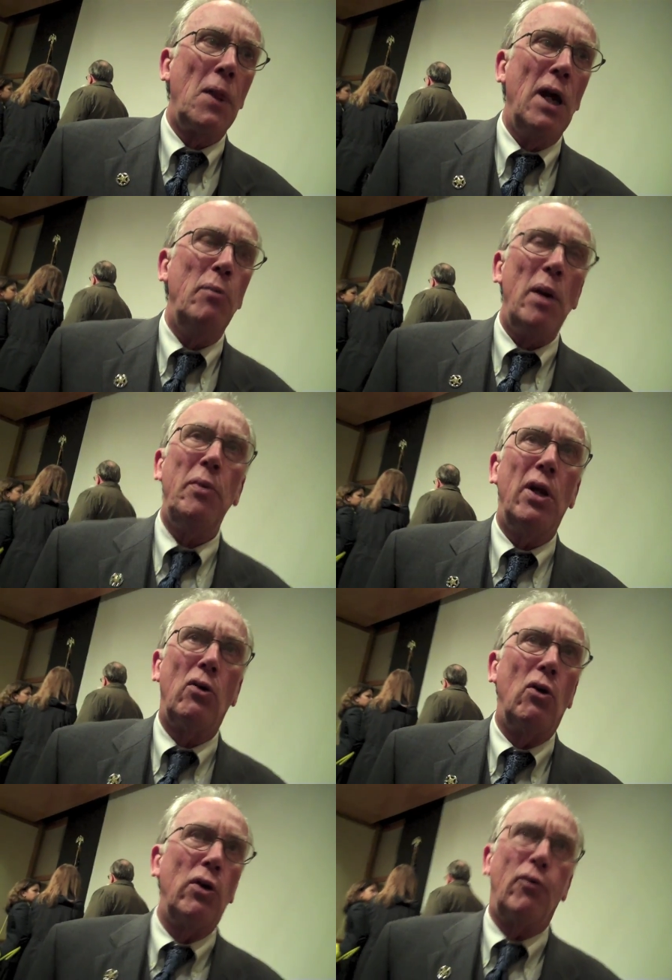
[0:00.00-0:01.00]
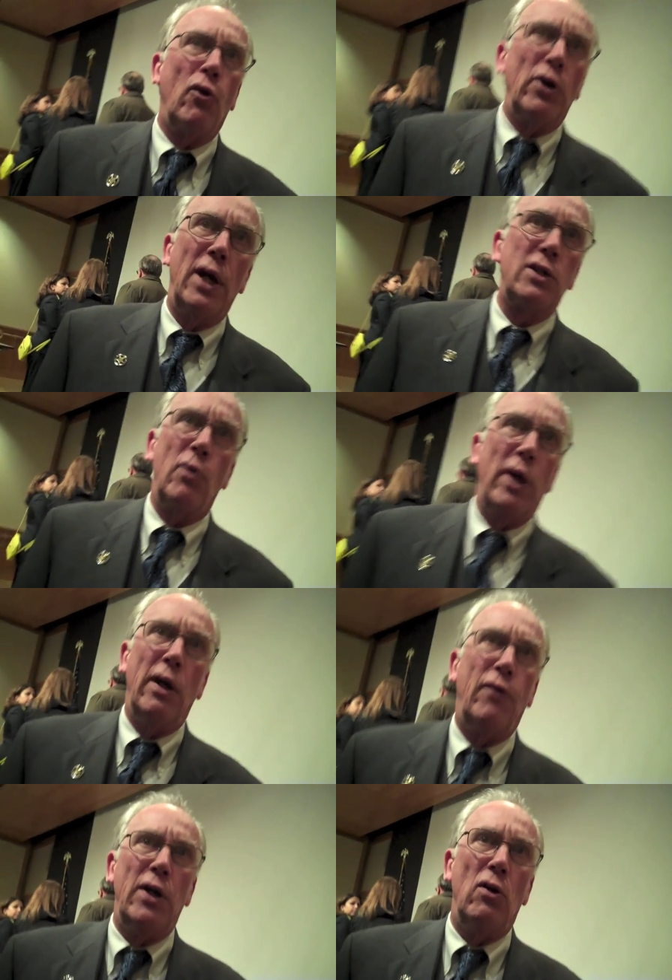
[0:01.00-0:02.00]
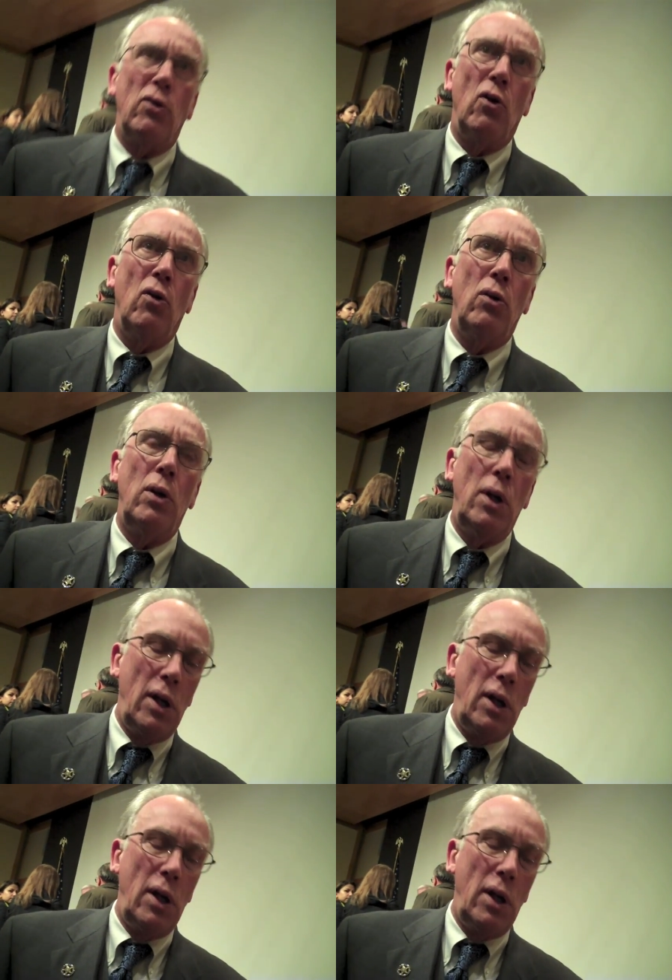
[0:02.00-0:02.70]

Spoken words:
and maybe they'll go to the floor next week. If they don't go,